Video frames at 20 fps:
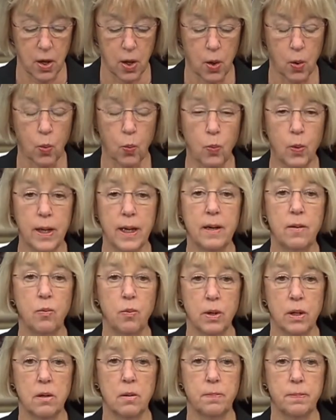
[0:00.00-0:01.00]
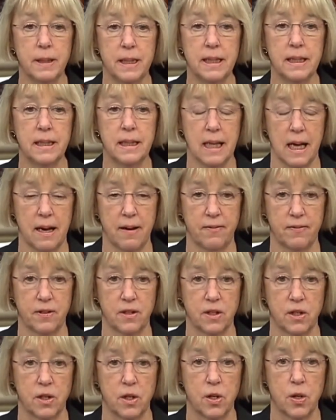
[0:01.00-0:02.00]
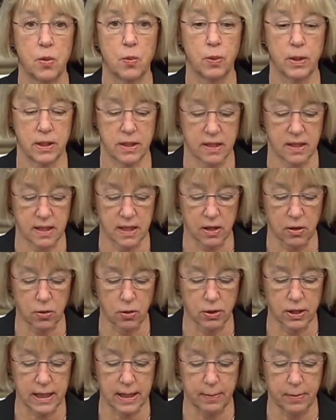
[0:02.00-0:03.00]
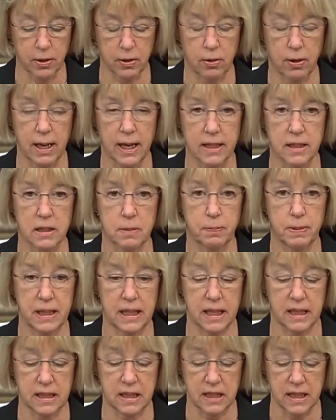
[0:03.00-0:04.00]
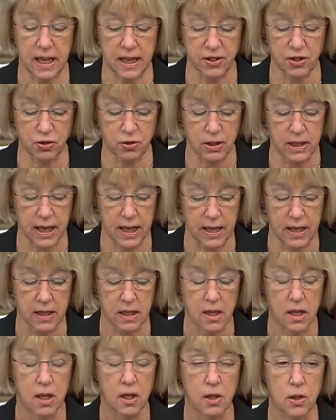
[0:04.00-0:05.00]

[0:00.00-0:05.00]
We will be left with zero Democrats because yesterday,